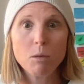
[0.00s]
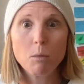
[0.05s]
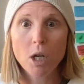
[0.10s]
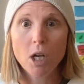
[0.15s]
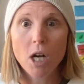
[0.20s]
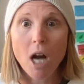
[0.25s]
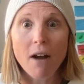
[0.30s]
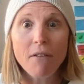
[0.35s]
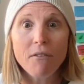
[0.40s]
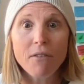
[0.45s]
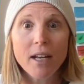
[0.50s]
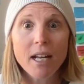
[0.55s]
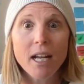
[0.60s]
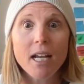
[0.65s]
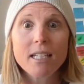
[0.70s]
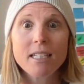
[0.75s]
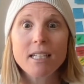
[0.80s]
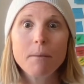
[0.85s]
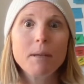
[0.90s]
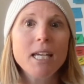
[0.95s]
was more confident
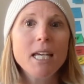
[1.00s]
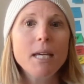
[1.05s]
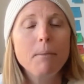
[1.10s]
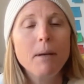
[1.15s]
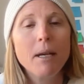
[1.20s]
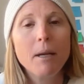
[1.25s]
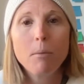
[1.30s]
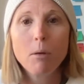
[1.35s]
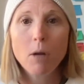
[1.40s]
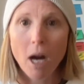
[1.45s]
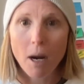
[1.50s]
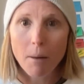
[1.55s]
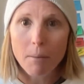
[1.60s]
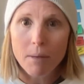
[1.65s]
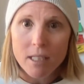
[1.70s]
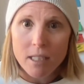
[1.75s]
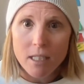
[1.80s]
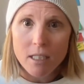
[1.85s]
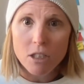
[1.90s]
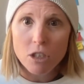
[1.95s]
because I'm keeping
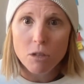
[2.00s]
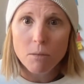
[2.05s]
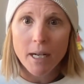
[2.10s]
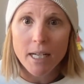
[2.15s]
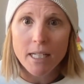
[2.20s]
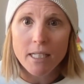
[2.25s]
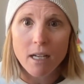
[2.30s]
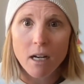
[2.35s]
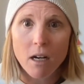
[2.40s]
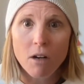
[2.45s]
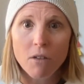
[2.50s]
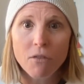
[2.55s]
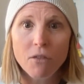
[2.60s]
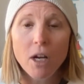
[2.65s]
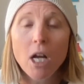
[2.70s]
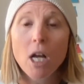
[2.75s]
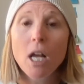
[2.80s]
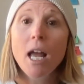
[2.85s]
promises to myself.